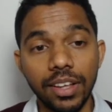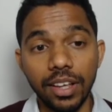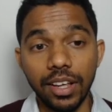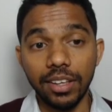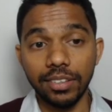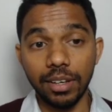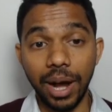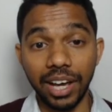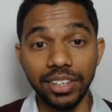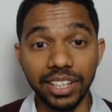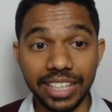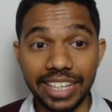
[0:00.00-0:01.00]
Some
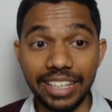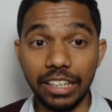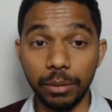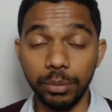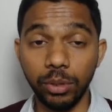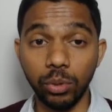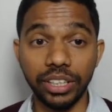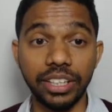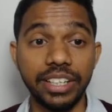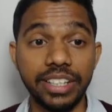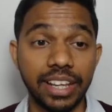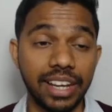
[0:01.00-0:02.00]
other key tips during the
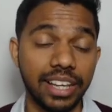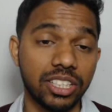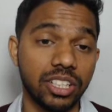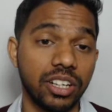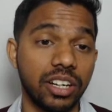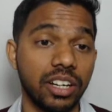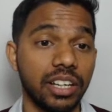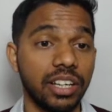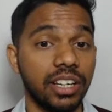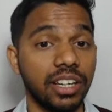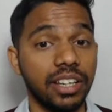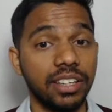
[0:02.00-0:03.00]
Retell lecture
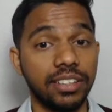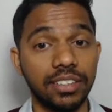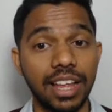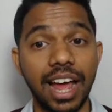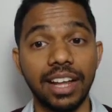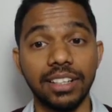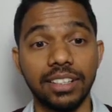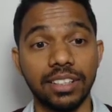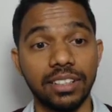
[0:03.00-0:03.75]
is that